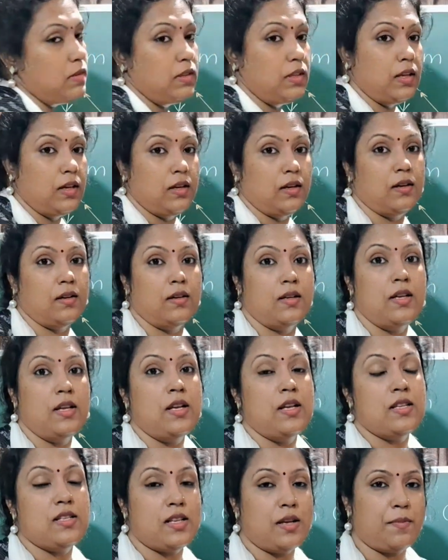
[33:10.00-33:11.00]
the
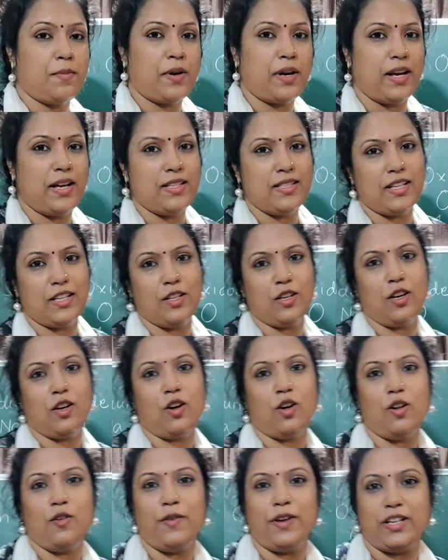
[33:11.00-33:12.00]
surprise that you are
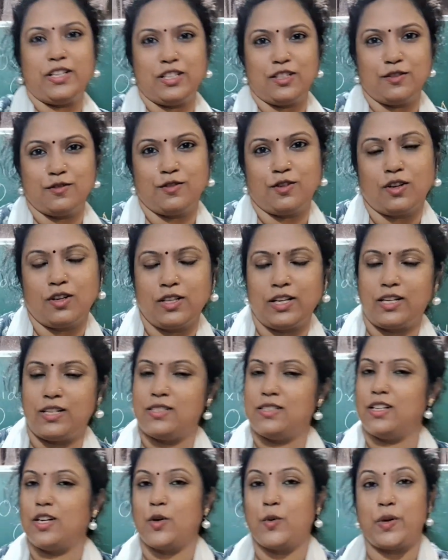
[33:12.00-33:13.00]
all waiting for, that
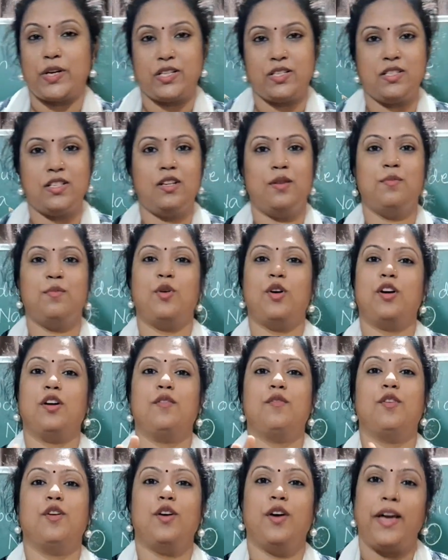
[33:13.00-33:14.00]
is the question important
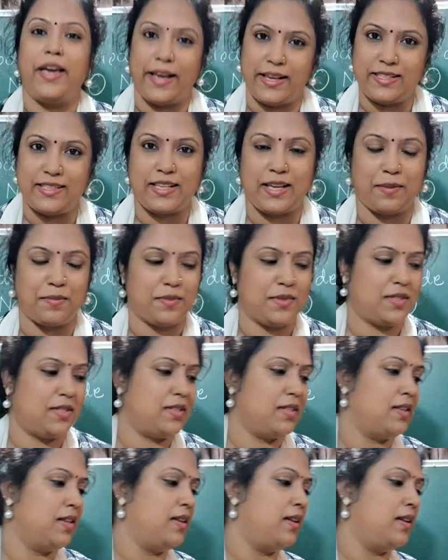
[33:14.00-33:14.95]
for your exams.